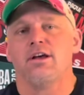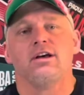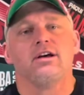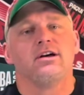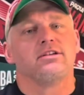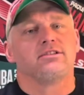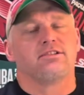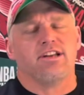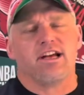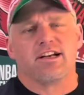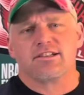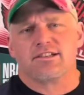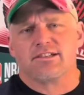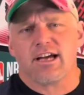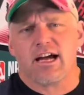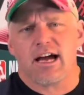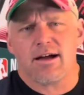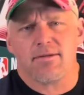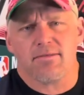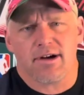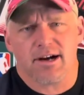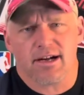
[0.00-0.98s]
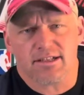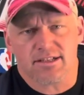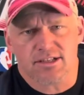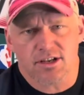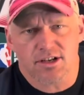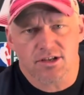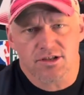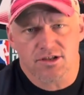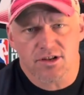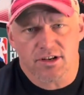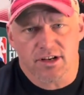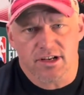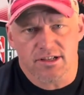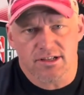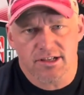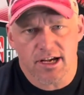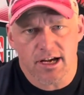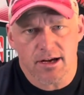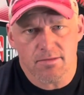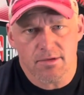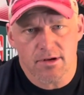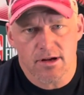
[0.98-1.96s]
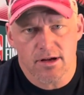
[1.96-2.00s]
The next time, Hot Sauce Junkie
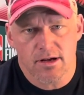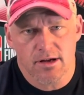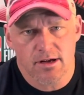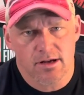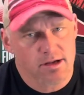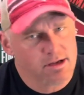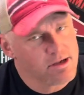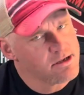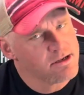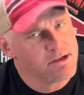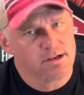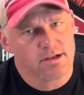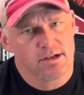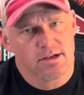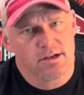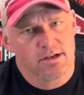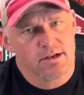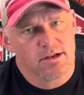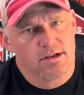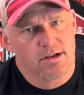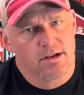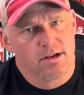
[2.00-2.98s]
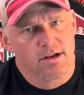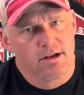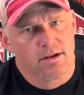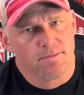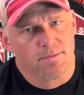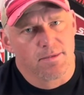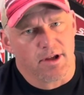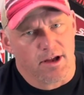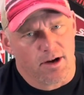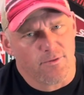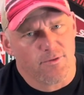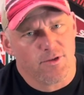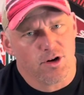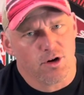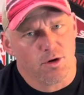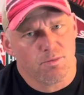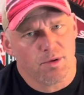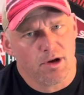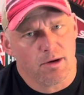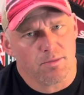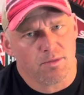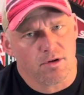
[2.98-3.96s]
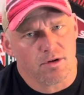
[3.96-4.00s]
Tim and a Fino
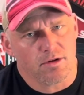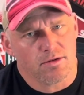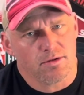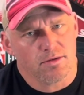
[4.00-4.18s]
Pepper.